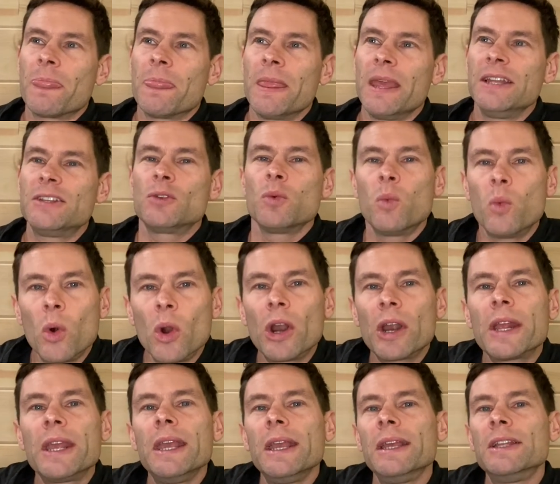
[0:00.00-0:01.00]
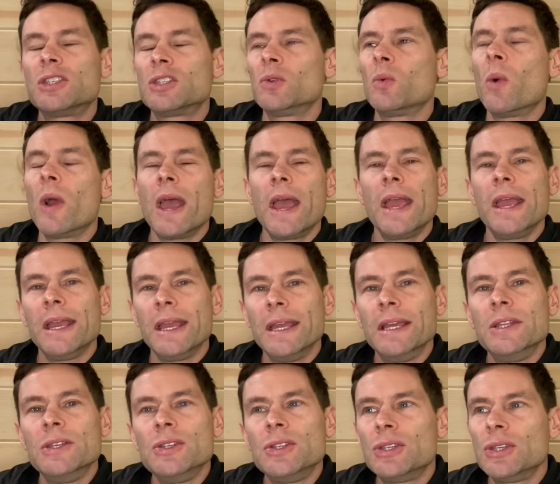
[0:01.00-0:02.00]
it's working its way
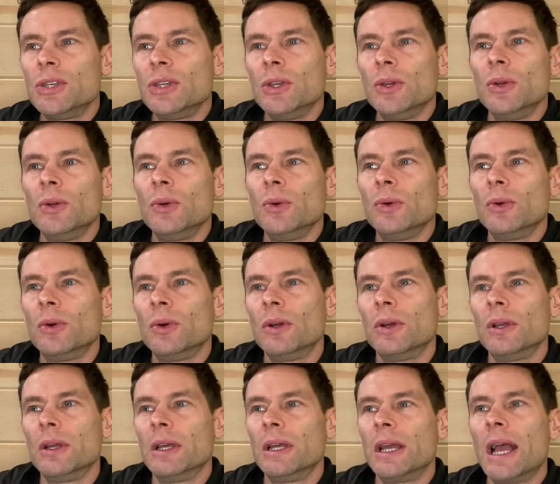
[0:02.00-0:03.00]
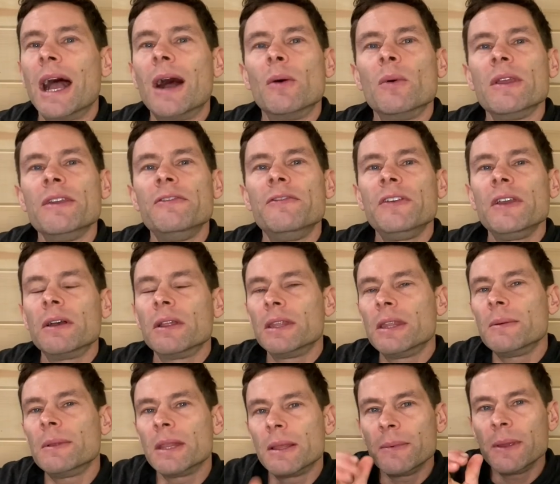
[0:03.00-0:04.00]
into how we feel.
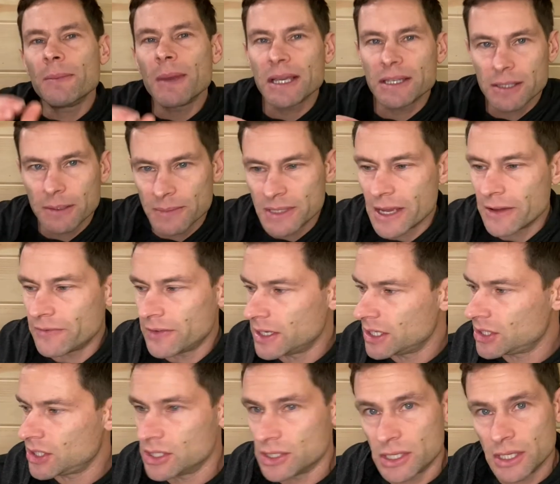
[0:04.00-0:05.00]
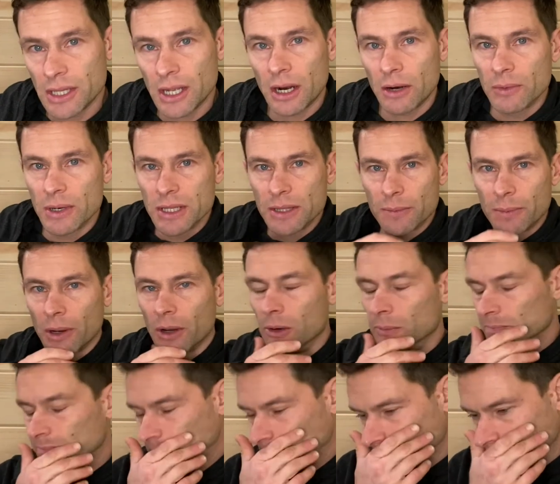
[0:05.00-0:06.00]
And let me make some definitions and then I'll read the poem.
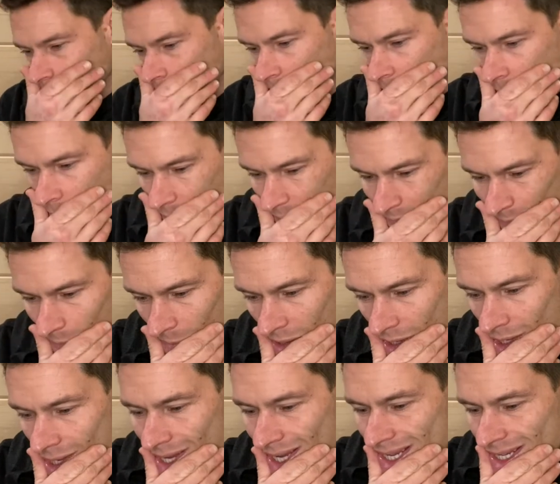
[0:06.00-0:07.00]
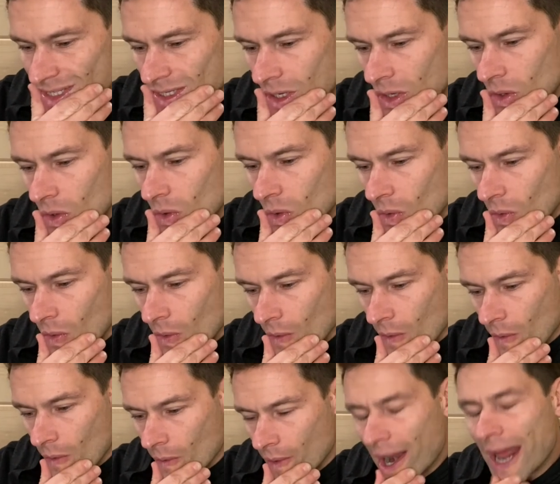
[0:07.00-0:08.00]
So
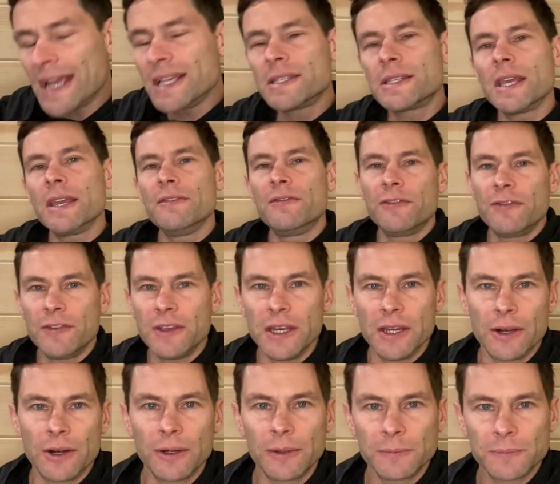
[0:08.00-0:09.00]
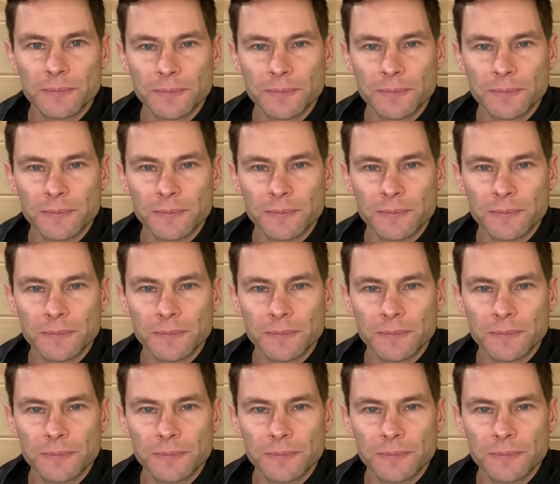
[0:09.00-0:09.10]
when I say fear,